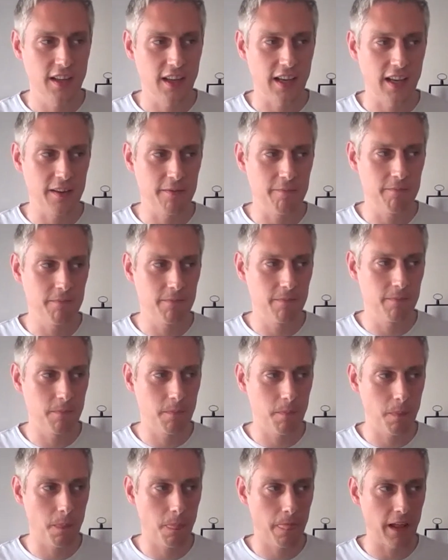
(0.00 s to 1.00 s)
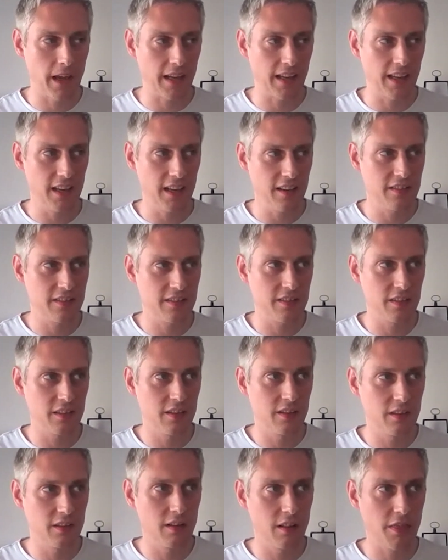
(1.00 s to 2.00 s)
I guess
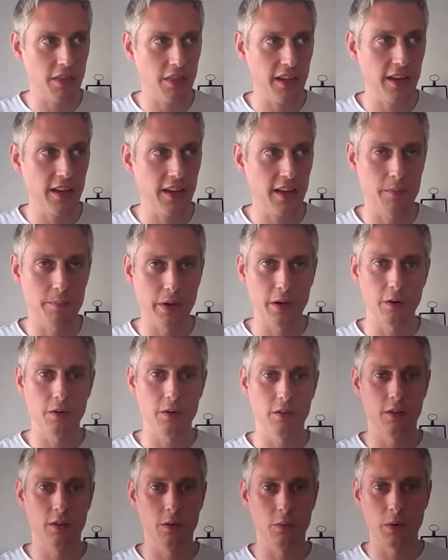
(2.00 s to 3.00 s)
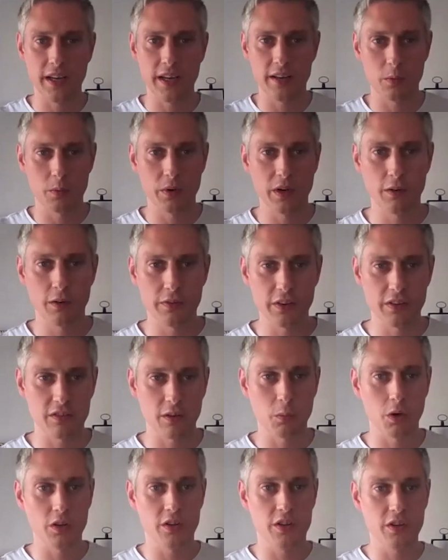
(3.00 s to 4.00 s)
thinking about the wider, we're
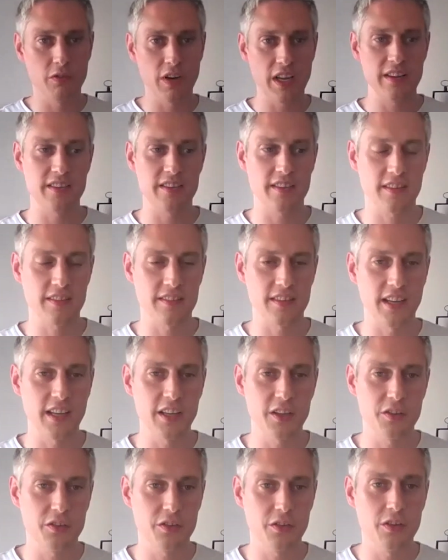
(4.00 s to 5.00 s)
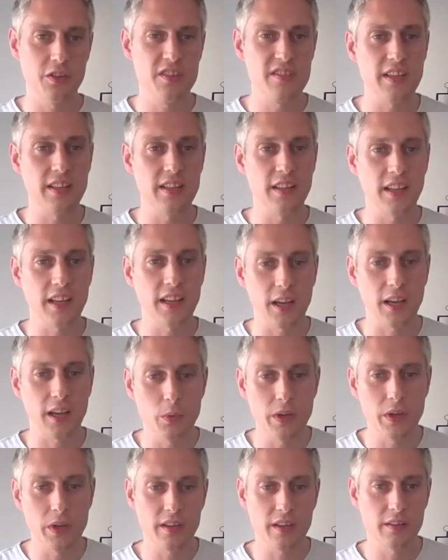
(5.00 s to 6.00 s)
obviously wanting to raise this as an issue, seeing like how
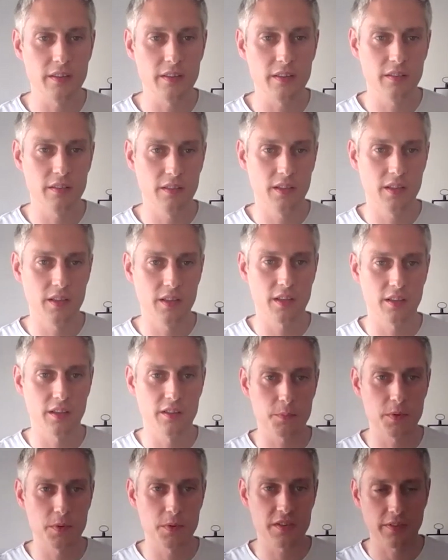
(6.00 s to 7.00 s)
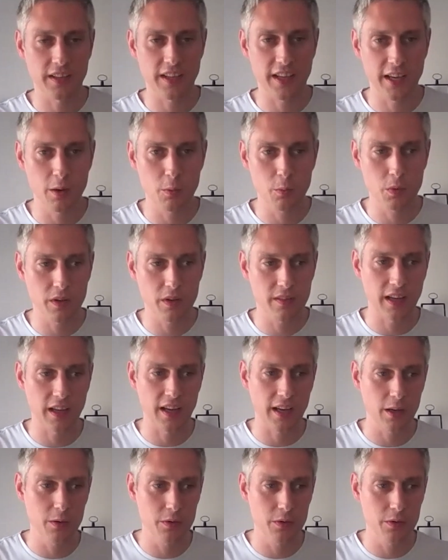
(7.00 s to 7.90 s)
we can specifically help with that.